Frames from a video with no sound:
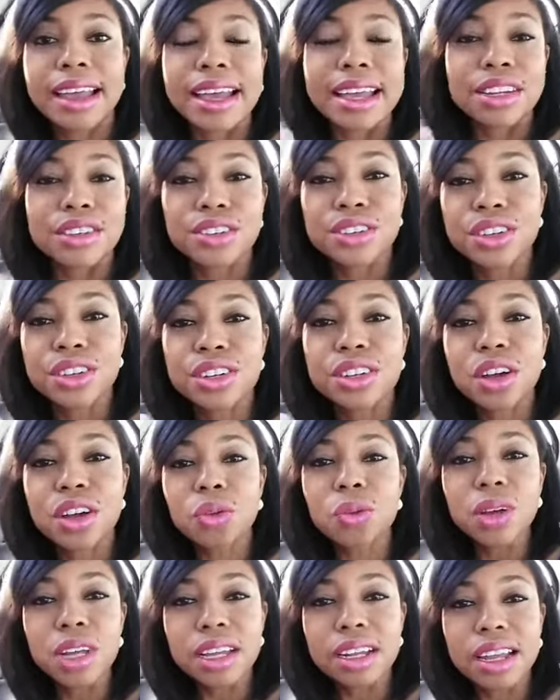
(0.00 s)
And do you
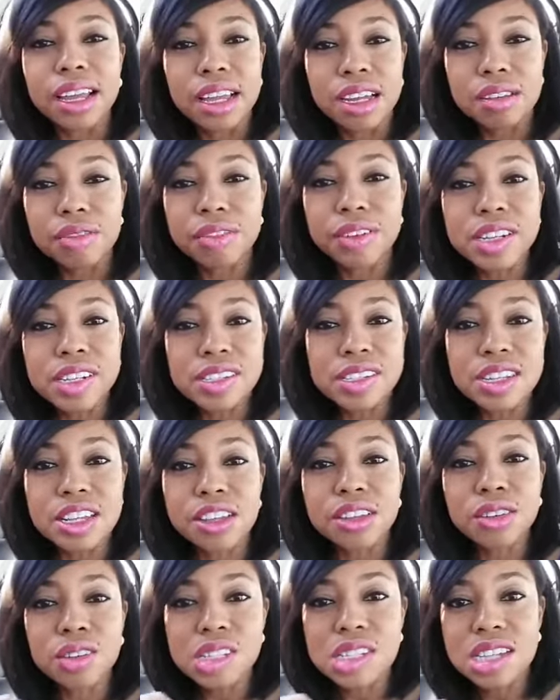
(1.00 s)
what? Every
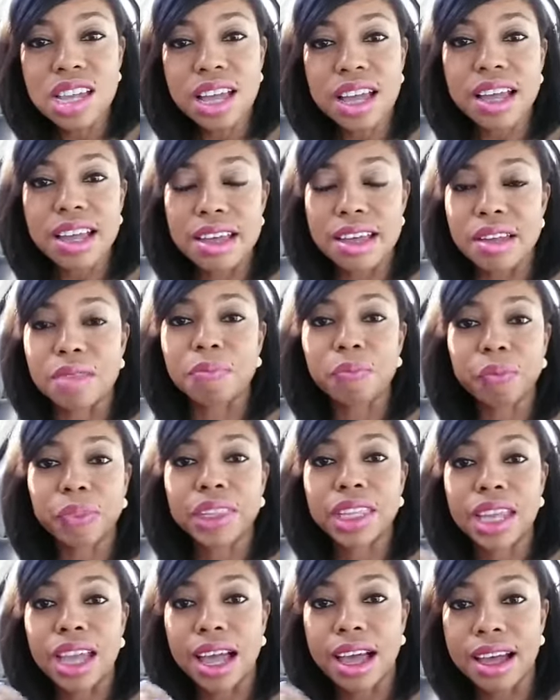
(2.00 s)
single time
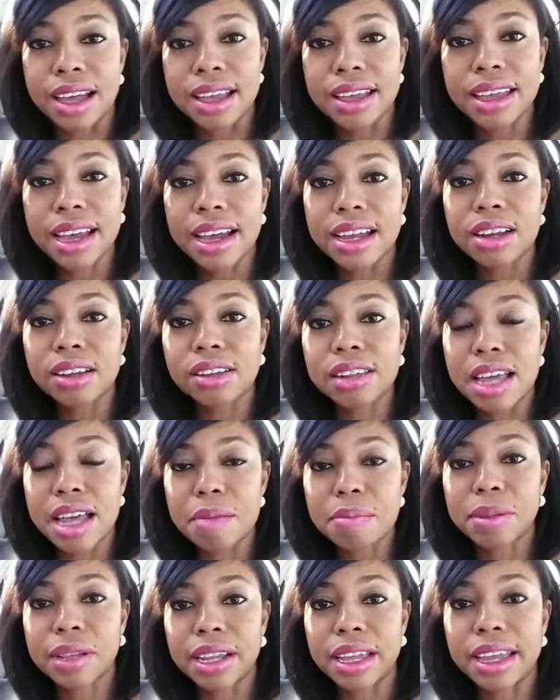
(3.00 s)
I got on
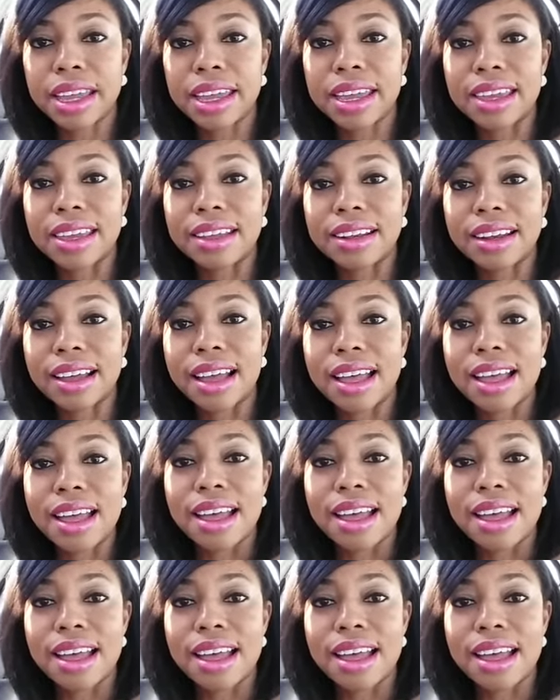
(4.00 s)
that plane